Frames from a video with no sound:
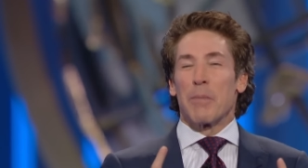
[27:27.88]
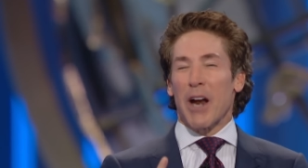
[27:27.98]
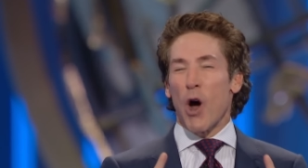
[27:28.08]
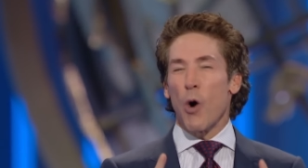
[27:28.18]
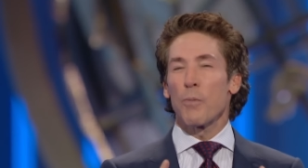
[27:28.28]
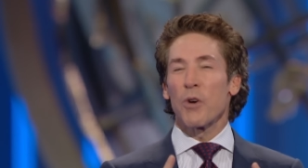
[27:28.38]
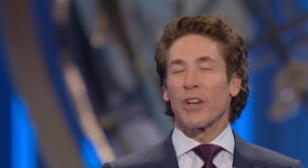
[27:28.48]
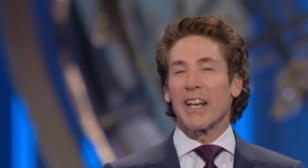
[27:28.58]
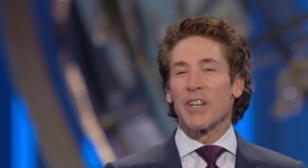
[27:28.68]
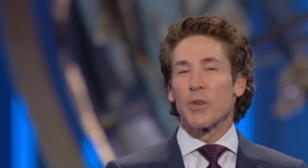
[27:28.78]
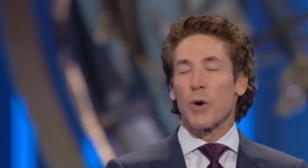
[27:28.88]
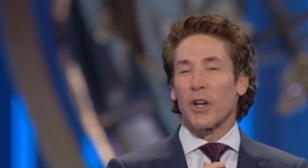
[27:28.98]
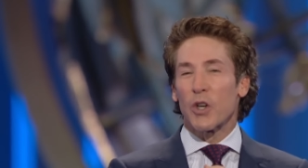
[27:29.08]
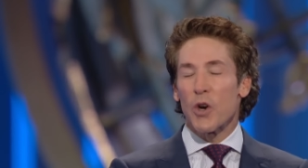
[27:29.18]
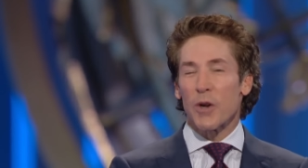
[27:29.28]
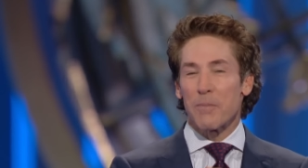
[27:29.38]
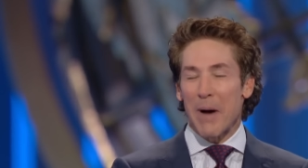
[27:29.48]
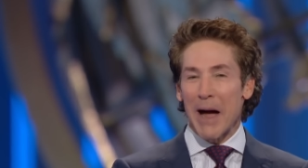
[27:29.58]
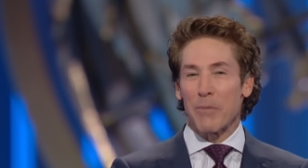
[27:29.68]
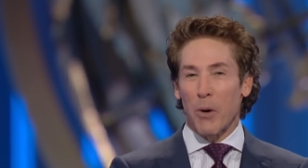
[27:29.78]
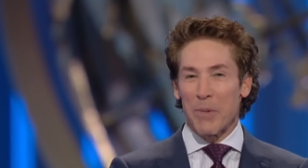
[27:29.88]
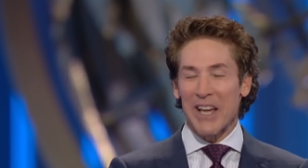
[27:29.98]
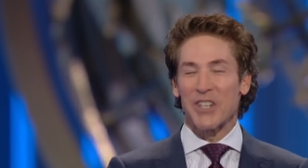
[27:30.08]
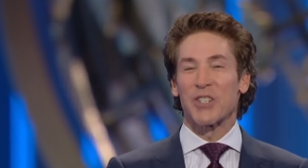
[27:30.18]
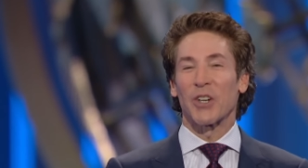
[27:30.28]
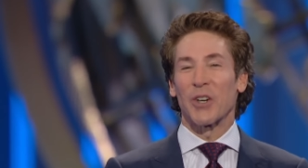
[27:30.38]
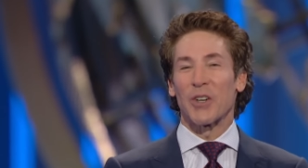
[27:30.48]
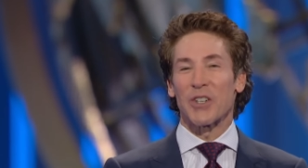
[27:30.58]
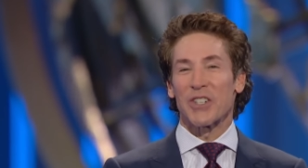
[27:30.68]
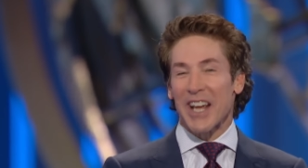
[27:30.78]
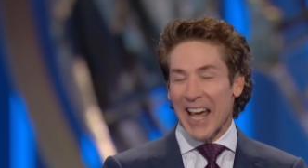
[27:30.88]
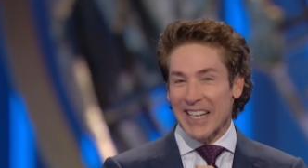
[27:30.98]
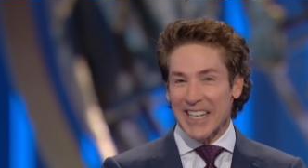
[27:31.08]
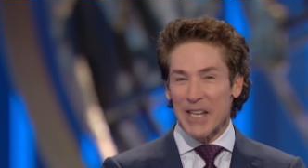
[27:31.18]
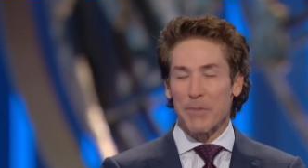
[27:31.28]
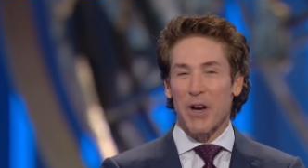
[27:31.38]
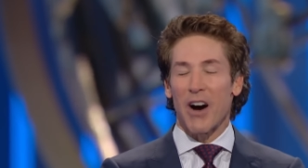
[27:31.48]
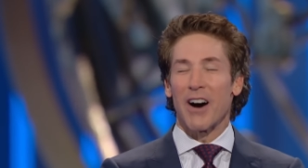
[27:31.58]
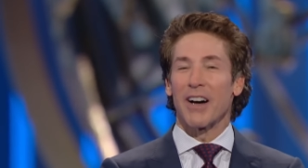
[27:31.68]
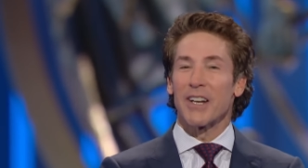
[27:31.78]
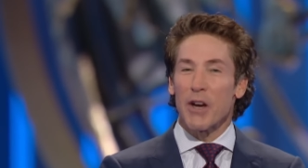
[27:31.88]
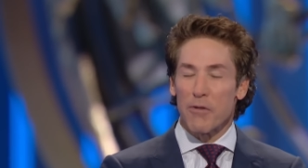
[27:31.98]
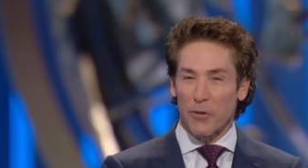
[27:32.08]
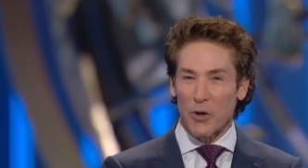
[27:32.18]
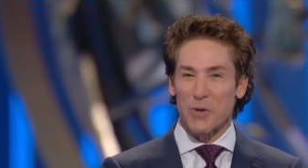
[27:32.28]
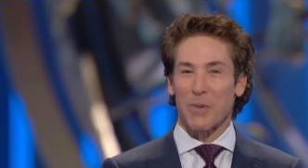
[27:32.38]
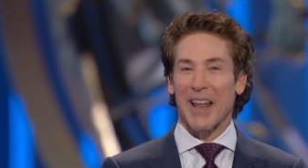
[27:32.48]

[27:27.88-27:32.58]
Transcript: But I hope you'll get into a good Bible-based church and keep God first